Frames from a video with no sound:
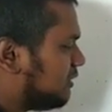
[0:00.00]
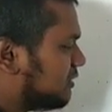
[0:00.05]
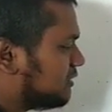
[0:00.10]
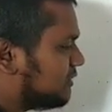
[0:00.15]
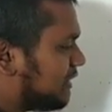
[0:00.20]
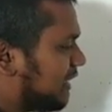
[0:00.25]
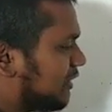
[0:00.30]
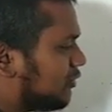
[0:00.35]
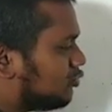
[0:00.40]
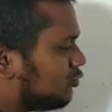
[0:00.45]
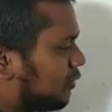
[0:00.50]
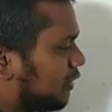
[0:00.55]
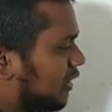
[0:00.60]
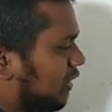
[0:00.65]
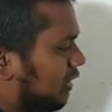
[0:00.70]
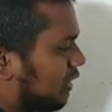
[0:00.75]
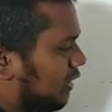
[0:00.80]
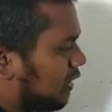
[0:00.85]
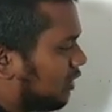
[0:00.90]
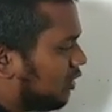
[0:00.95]
That's
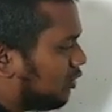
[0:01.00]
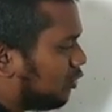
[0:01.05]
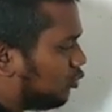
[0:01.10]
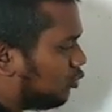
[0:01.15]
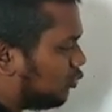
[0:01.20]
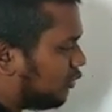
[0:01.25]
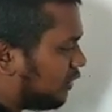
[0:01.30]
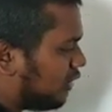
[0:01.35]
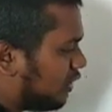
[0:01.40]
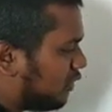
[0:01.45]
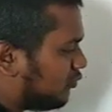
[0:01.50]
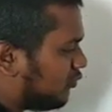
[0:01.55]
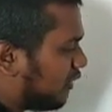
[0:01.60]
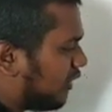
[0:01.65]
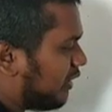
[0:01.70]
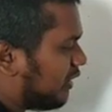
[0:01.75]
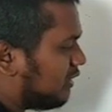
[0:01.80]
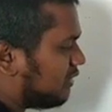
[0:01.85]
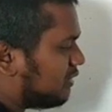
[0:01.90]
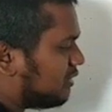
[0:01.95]
why we
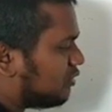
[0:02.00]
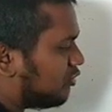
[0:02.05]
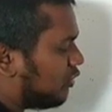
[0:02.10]
defined